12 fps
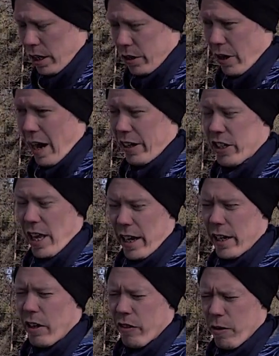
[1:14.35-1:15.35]

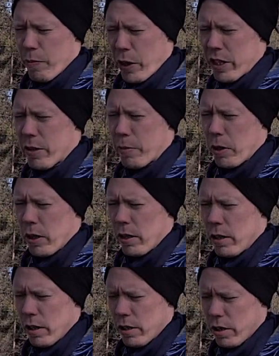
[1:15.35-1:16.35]
understanding of the principles
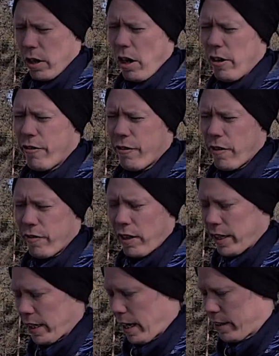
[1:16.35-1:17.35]
of
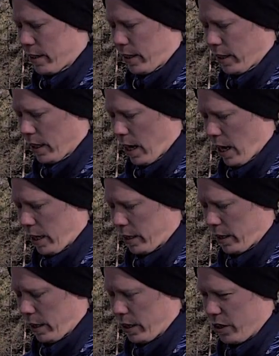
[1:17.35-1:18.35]
fly casting,
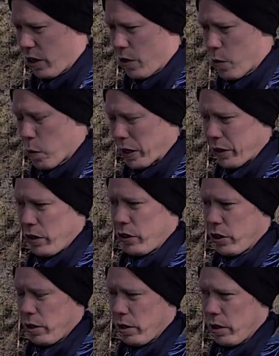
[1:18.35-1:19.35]
and you know what you